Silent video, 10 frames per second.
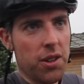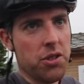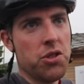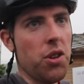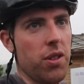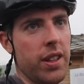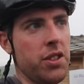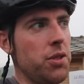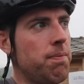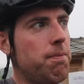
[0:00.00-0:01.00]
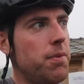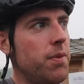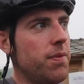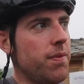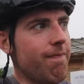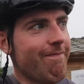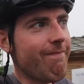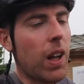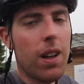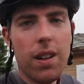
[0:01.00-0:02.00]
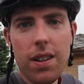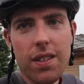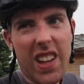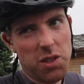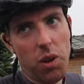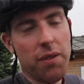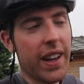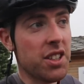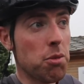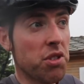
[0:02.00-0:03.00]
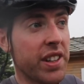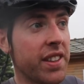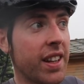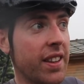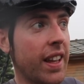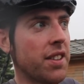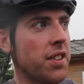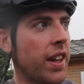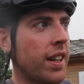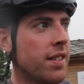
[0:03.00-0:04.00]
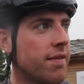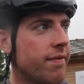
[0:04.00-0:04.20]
of control then you that's what affects your breathing at the end of the day